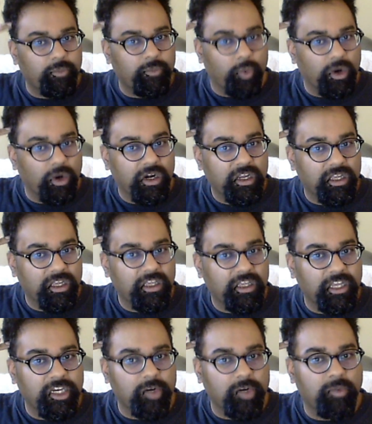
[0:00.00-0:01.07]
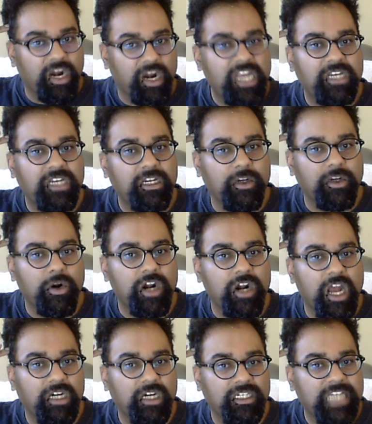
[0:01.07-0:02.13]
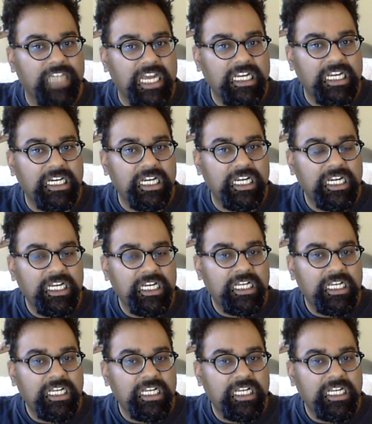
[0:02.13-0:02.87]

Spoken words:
work in your brain in order to understand it,